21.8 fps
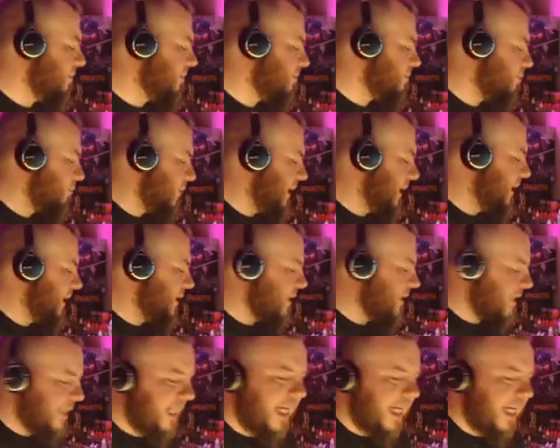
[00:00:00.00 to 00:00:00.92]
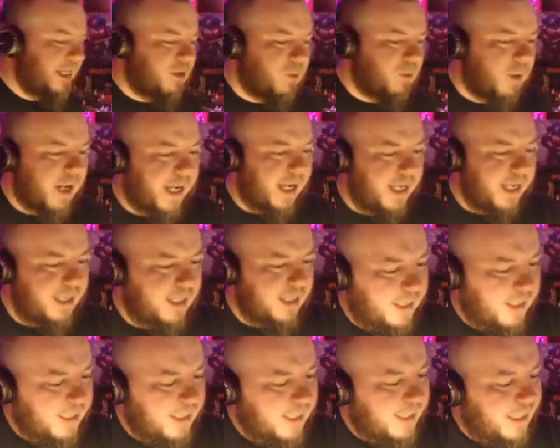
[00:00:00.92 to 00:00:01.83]
segue
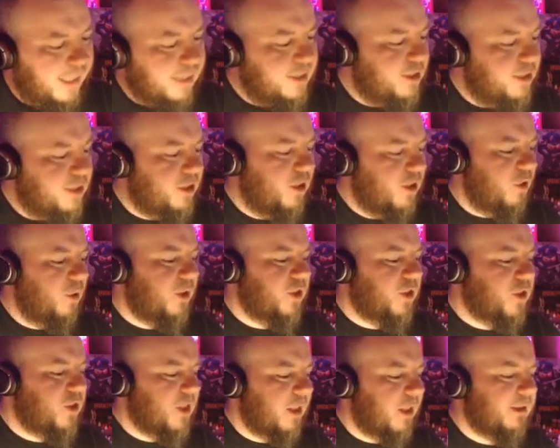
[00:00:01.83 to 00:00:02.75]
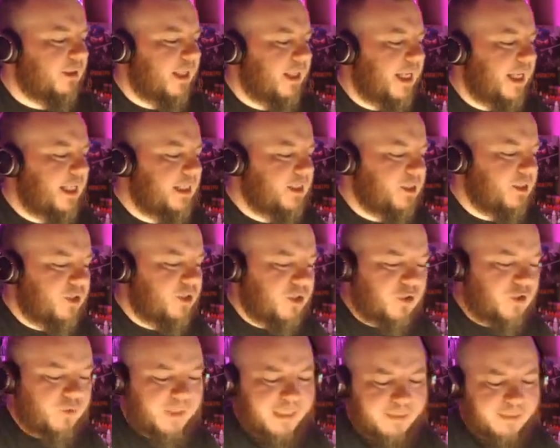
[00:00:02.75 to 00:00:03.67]
into Sunday's
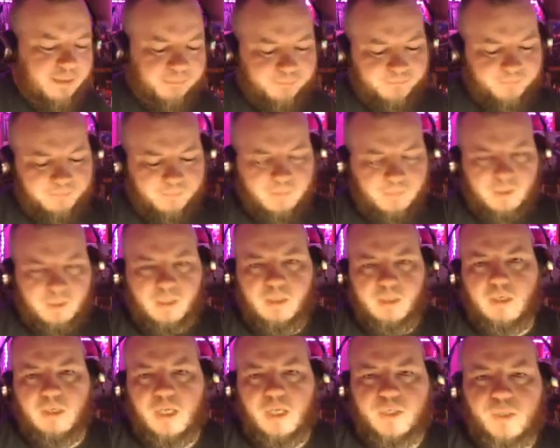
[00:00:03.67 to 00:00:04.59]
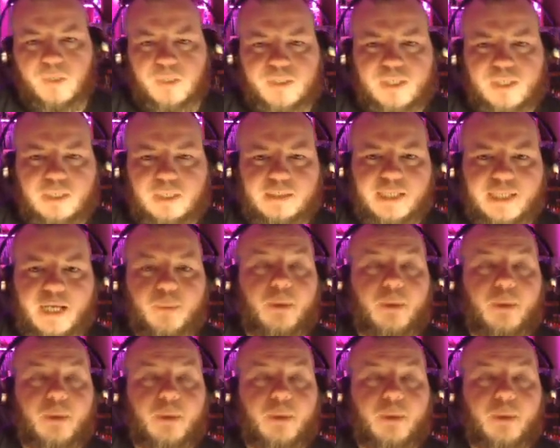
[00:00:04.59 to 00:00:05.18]
stream. So on Sunday, we're